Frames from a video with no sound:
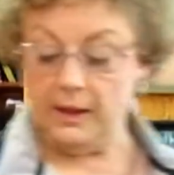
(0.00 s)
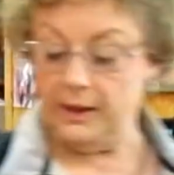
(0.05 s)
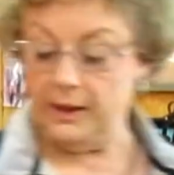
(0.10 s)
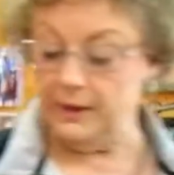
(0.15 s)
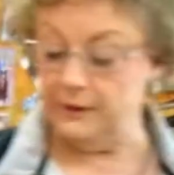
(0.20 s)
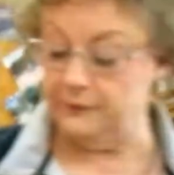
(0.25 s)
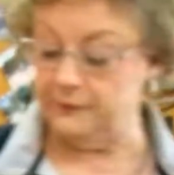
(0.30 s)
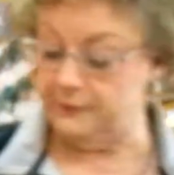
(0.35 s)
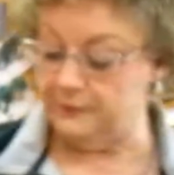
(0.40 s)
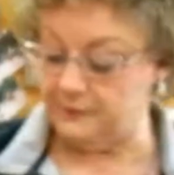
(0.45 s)

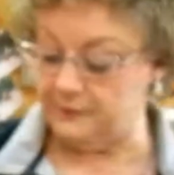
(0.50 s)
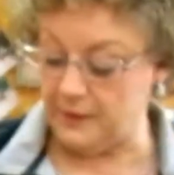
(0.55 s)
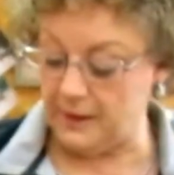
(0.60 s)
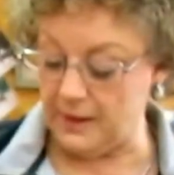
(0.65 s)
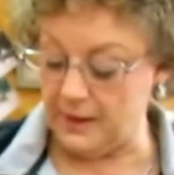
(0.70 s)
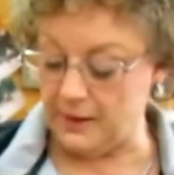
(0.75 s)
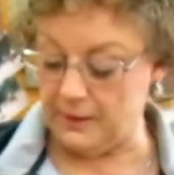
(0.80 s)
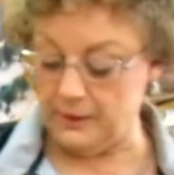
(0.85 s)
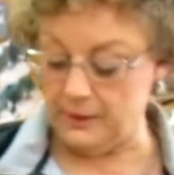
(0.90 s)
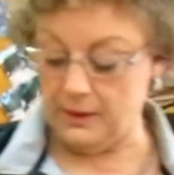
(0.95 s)

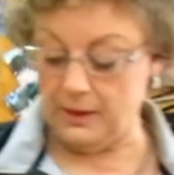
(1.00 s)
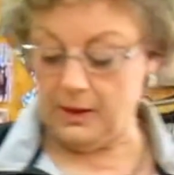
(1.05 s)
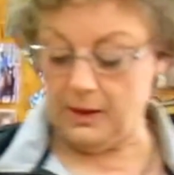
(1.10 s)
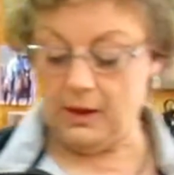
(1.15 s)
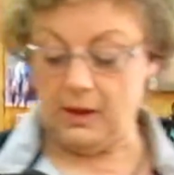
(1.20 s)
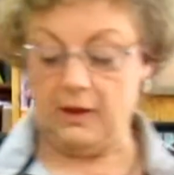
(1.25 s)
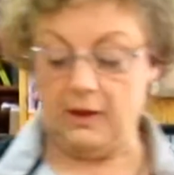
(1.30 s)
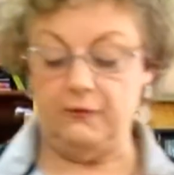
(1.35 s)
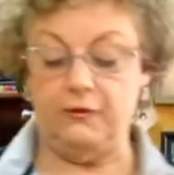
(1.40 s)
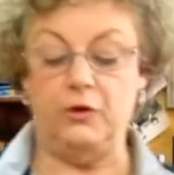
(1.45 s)
Instead,
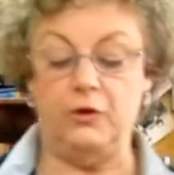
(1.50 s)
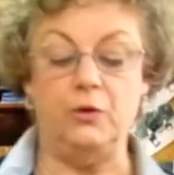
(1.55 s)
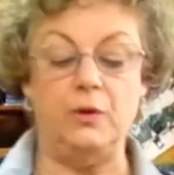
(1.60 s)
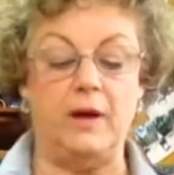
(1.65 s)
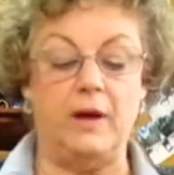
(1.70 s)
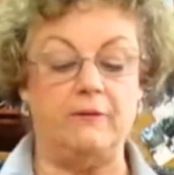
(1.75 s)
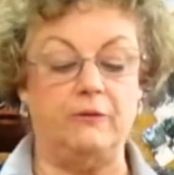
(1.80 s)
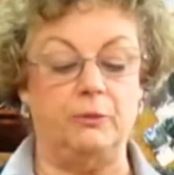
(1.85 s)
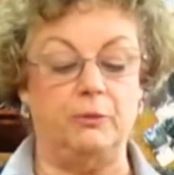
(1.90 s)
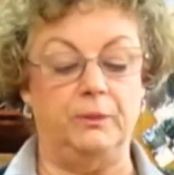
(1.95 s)
if you
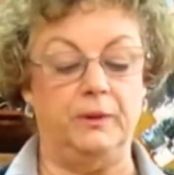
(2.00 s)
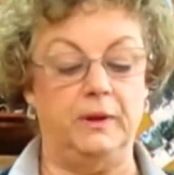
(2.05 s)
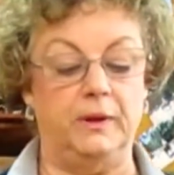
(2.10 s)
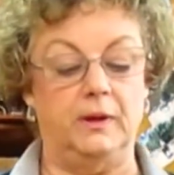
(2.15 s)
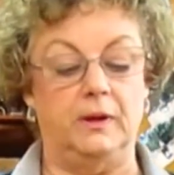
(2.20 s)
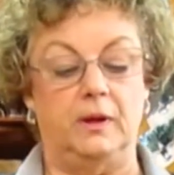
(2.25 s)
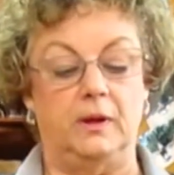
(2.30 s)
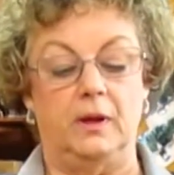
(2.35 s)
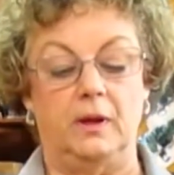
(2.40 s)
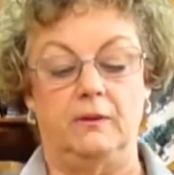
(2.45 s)
have a bit
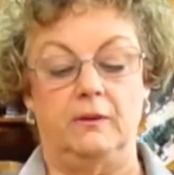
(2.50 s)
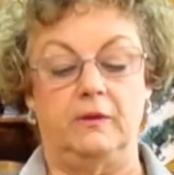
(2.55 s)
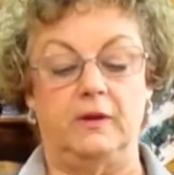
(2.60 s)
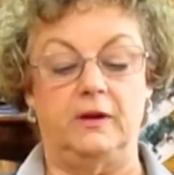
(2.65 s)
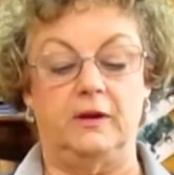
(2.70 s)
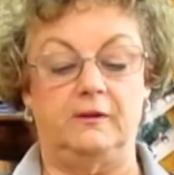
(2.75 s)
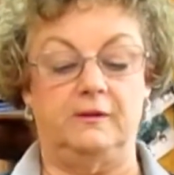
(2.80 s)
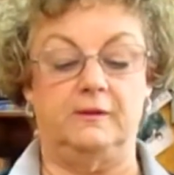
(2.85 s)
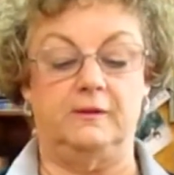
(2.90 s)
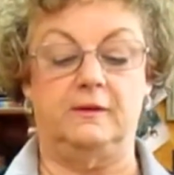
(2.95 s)
that
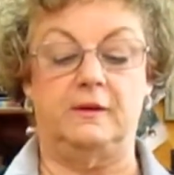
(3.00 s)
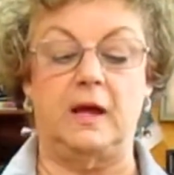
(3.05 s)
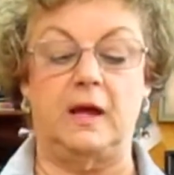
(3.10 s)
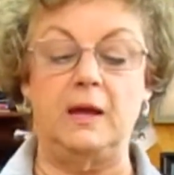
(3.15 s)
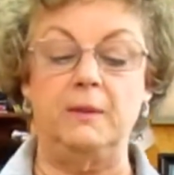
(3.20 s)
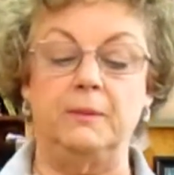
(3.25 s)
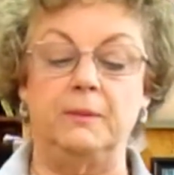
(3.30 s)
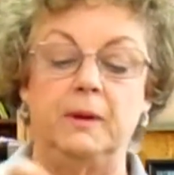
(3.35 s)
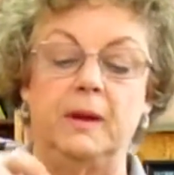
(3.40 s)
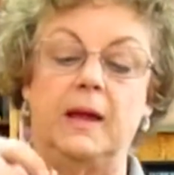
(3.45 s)
is
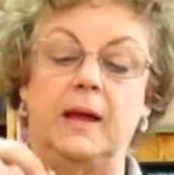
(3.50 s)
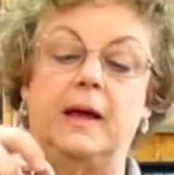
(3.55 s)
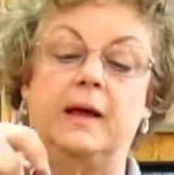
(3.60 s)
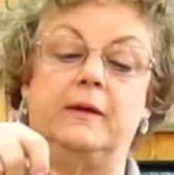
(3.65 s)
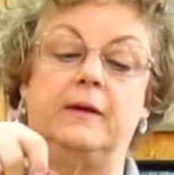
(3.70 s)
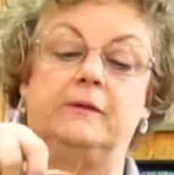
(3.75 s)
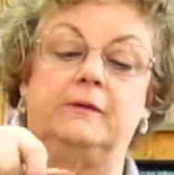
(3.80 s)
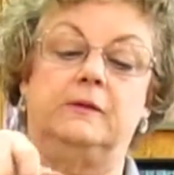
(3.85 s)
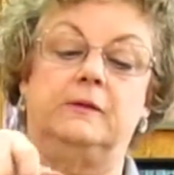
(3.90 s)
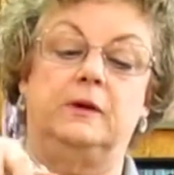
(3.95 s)

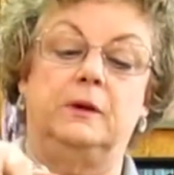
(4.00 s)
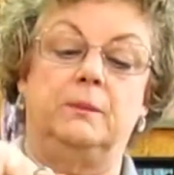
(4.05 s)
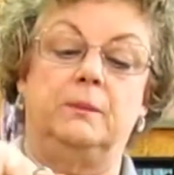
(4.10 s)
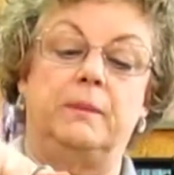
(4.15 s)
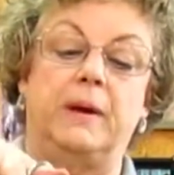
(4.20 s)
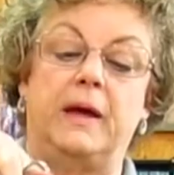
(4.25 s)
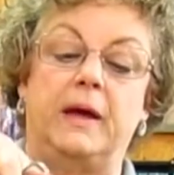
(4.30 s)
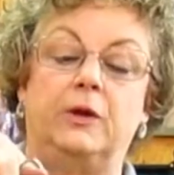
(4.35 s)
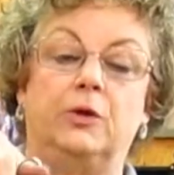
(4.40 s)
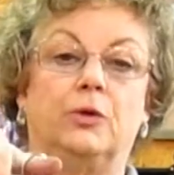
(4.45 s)
stabilized
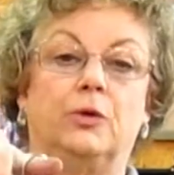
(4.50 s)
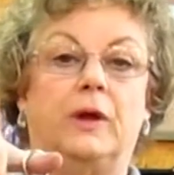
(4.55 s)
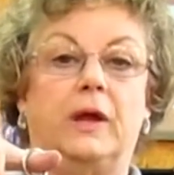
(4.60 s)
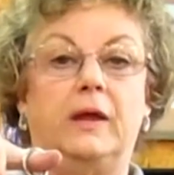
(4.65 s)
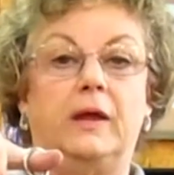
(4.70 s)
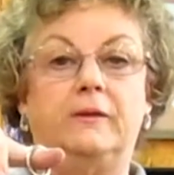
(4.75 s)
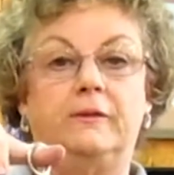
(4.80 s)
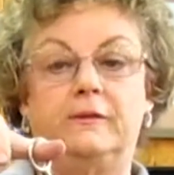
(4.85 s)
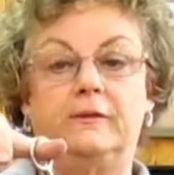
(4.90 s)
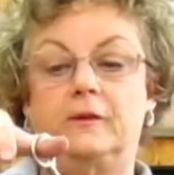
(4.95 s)
by your
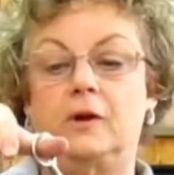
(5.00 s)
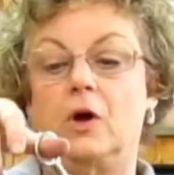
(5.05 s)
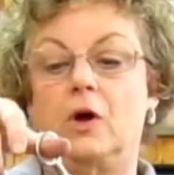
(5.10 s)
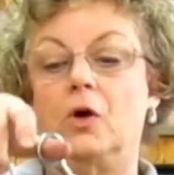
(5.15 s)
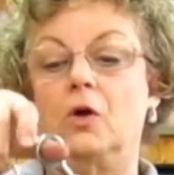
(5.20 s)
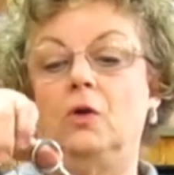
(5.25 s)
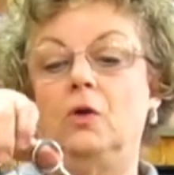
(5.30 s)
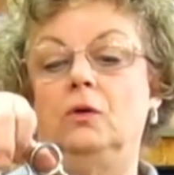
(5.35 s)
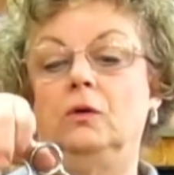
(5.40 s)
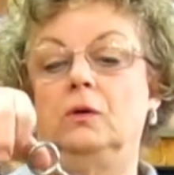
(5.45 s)

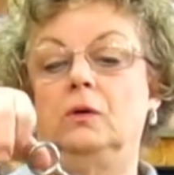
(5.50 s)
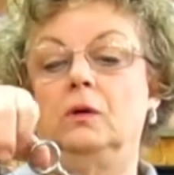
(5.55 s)
headstall,